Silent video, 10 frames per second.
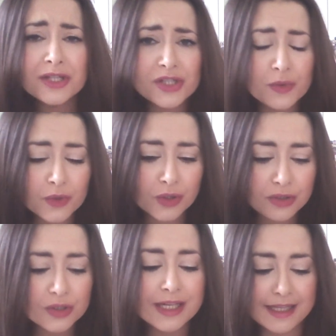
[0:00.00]
So
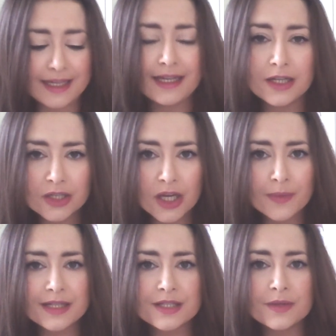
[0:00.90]
look at it, go
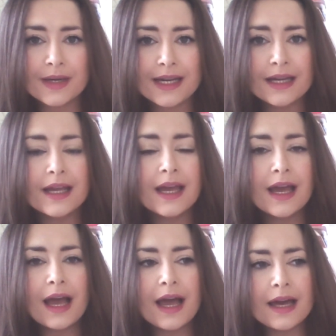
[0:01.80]
into it,
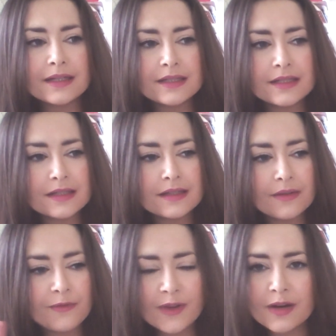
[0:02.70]
and
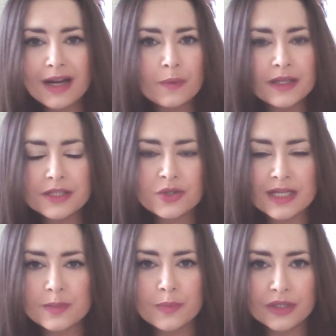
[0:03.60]
figure out where the
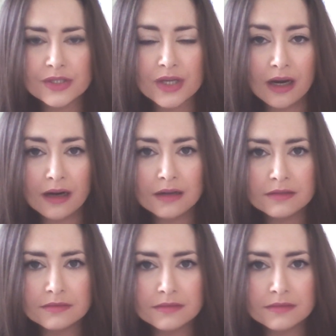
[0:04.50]
stress points are,